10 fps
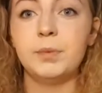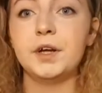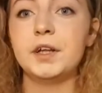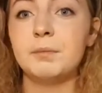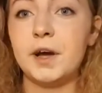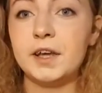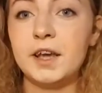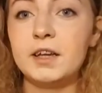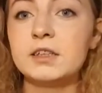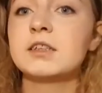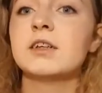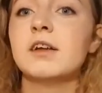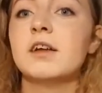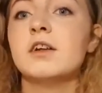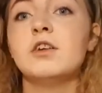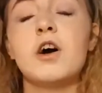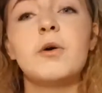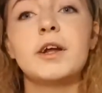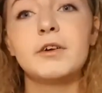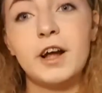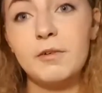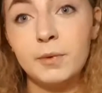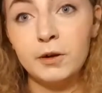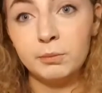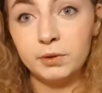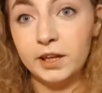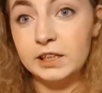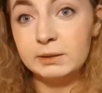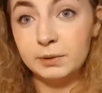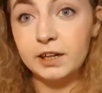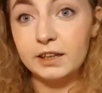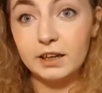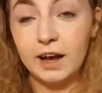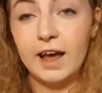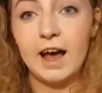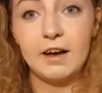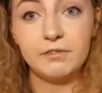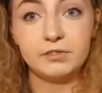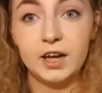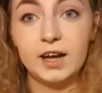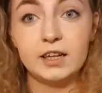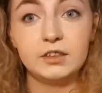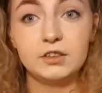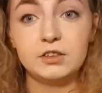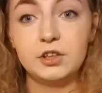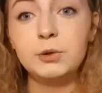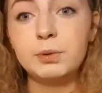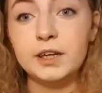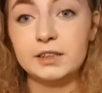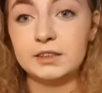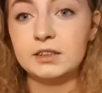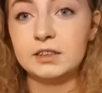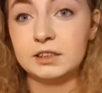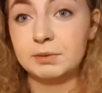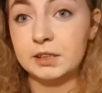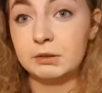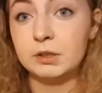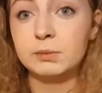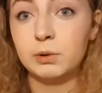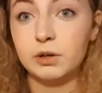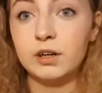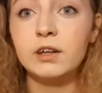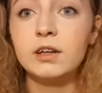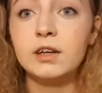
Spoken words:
But in my case, no, I don't have my own place, but I have had 2 places since my son was born.